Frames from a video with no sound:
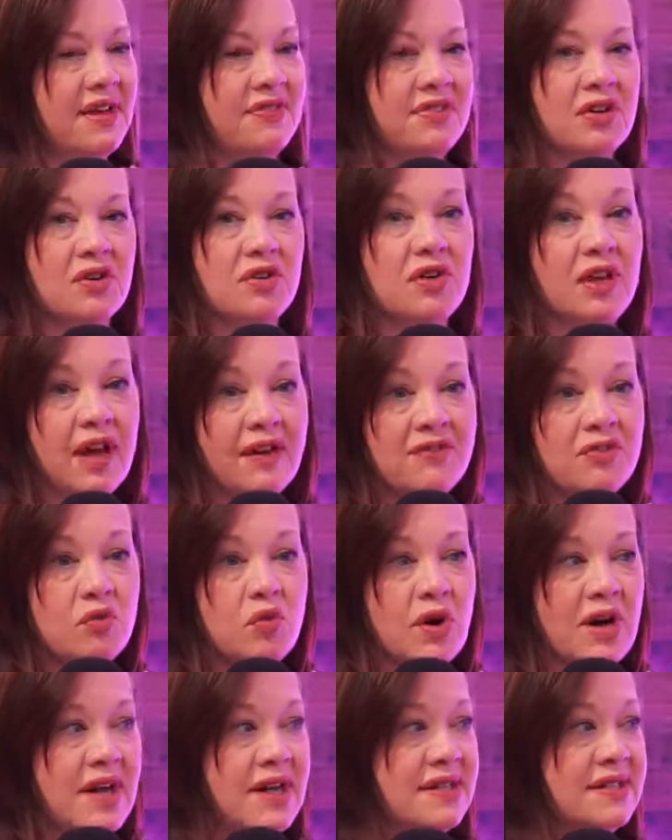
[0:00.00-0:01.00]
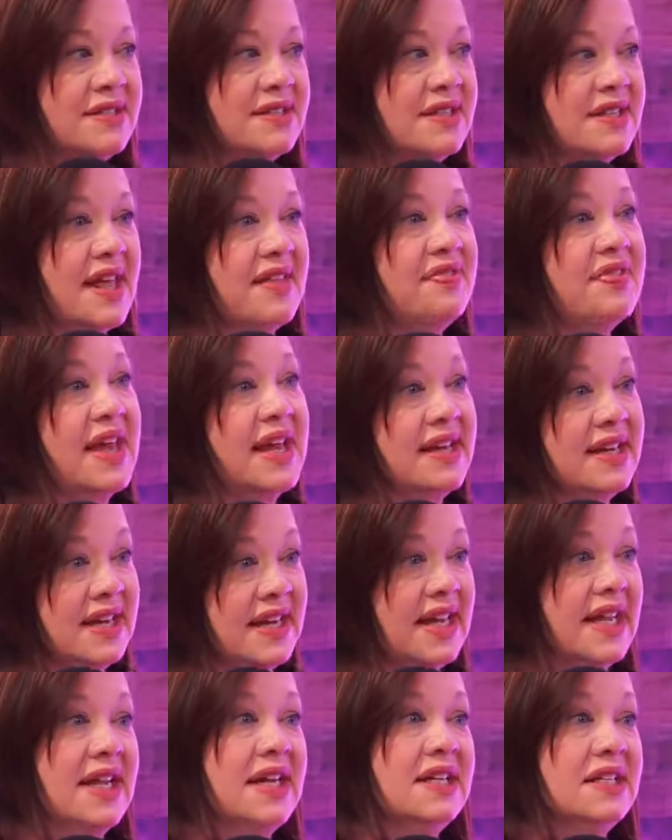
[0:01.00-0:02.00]
their loved ones that they
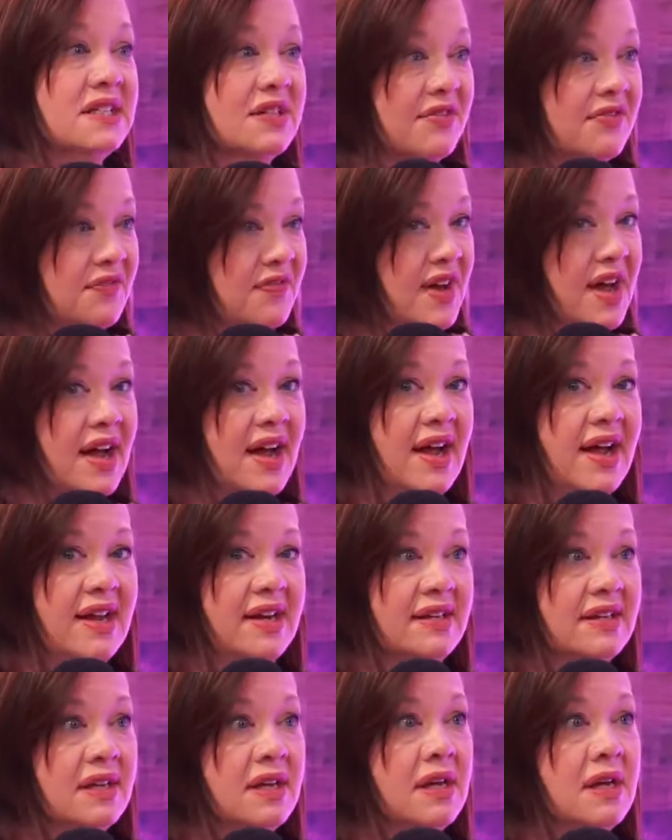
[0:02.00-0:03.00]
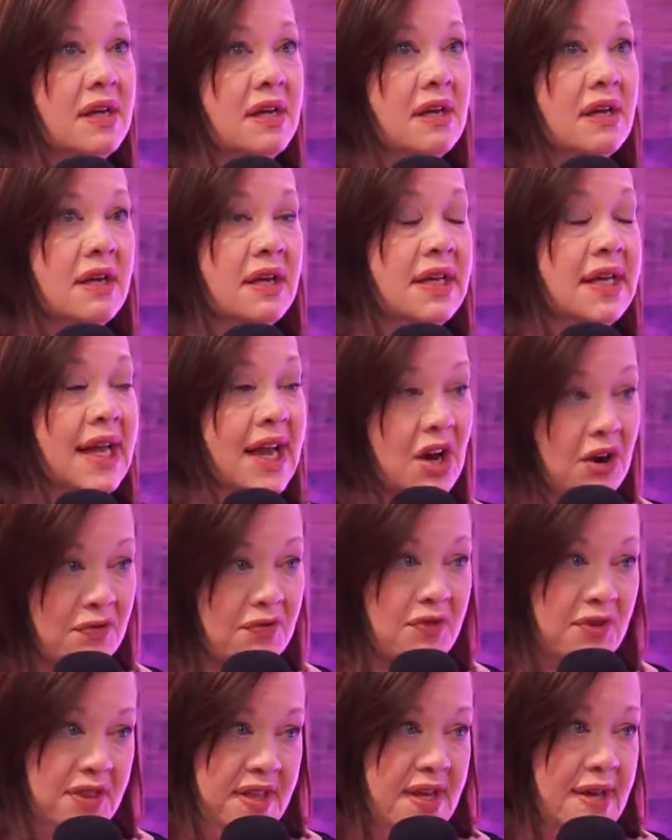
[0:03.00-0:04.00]
need to find care
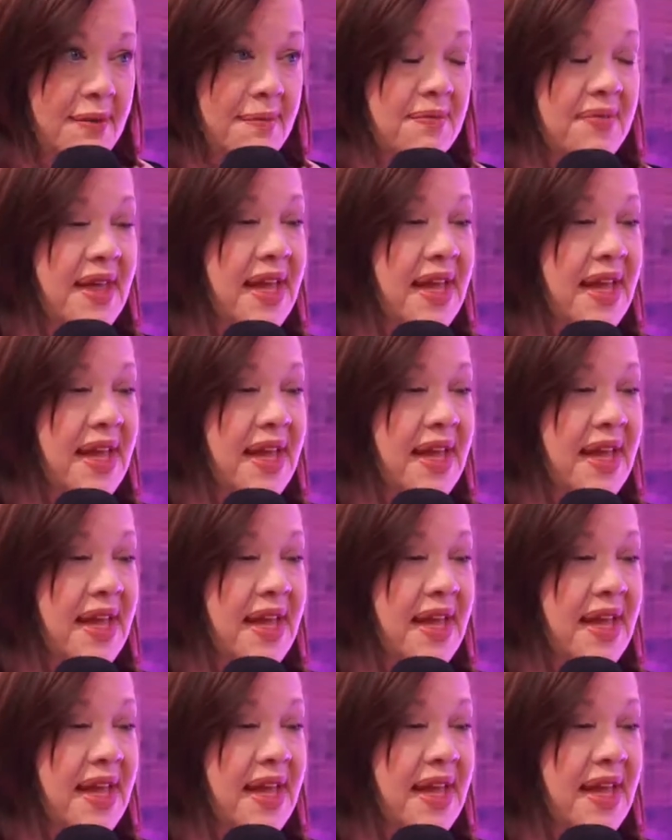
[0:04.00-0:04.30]
for them.